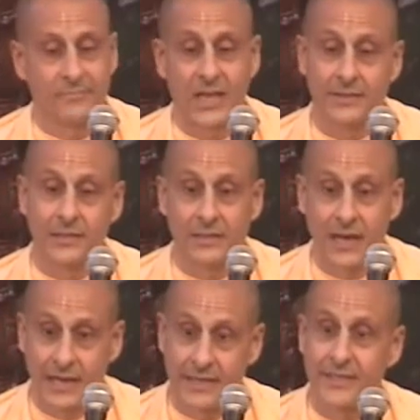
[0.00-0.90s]
And the
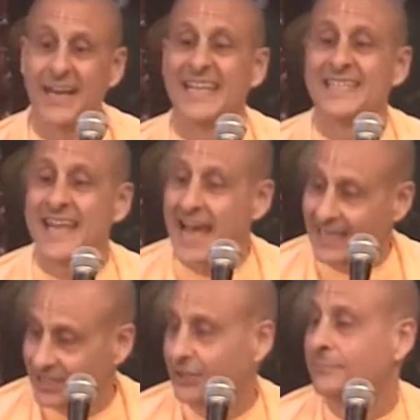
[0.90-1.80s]
lion
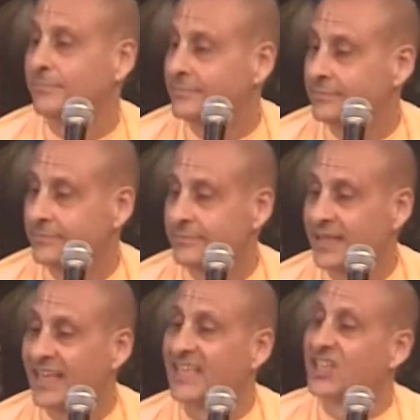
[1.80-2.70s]
attacked him
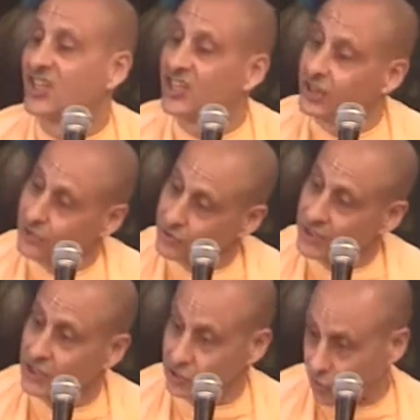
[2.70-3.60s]
and
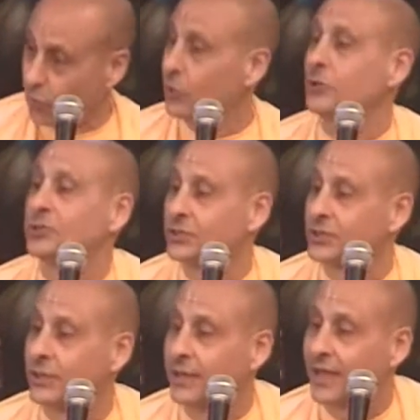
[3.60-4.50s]
killed his horse,